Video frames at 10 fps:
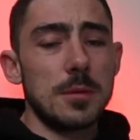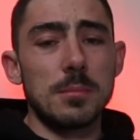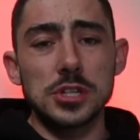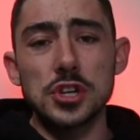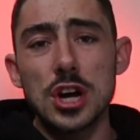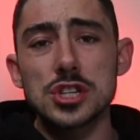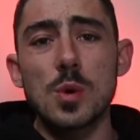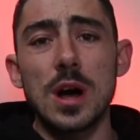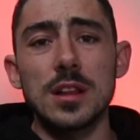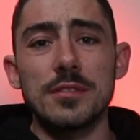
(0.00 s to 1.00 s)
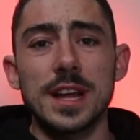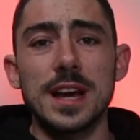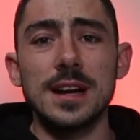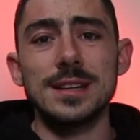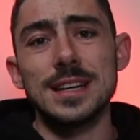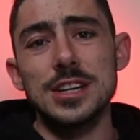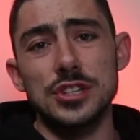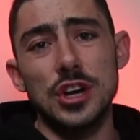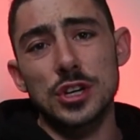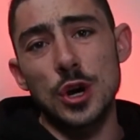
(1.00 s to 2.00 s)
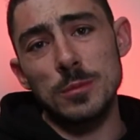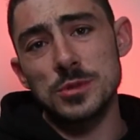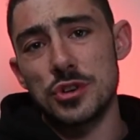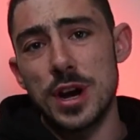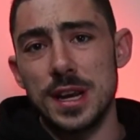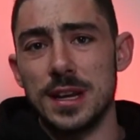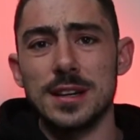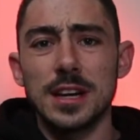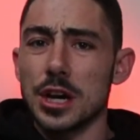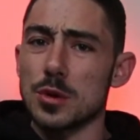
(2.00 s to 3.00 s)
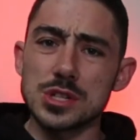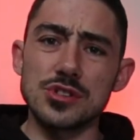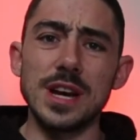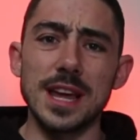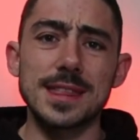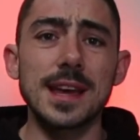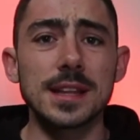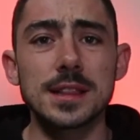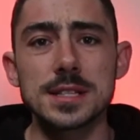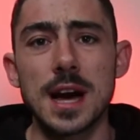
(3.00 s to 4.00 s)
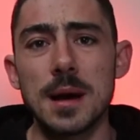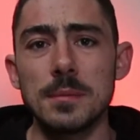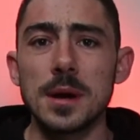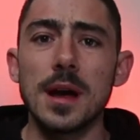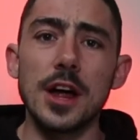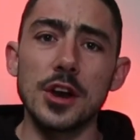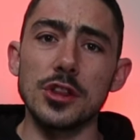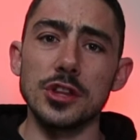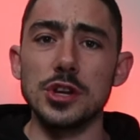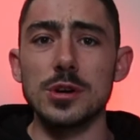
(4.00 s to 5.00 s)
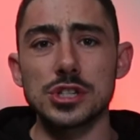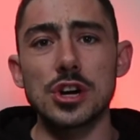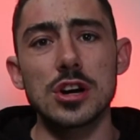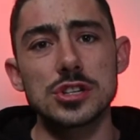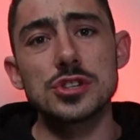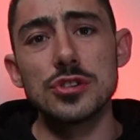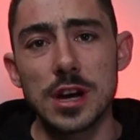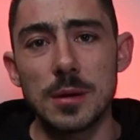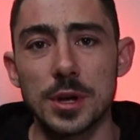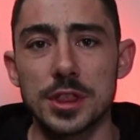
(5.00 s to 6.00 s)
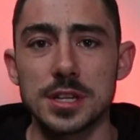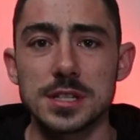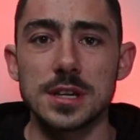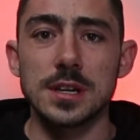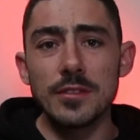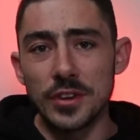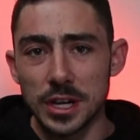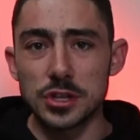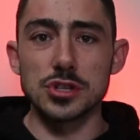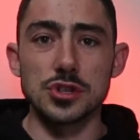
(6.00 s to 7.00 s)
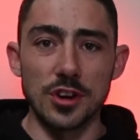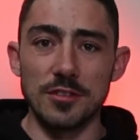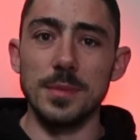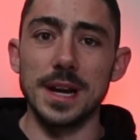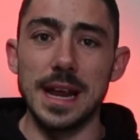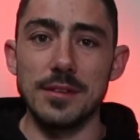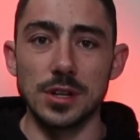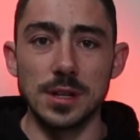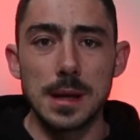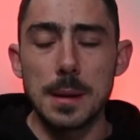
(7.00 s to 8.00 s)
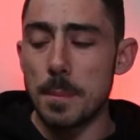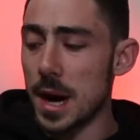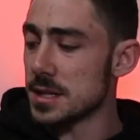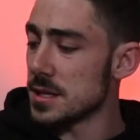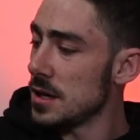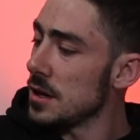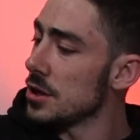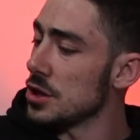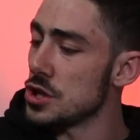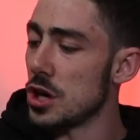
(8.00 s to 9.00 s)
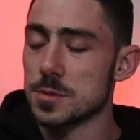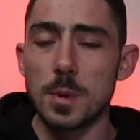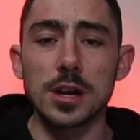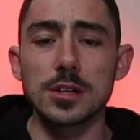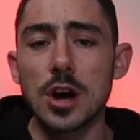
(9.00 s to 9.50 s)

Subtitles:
My Shark Squall over here is not comms ready. It wasn't really a thing at the time. I know the newer Sharks do come with it, even at your sort of mid-level, but the Shark Spartan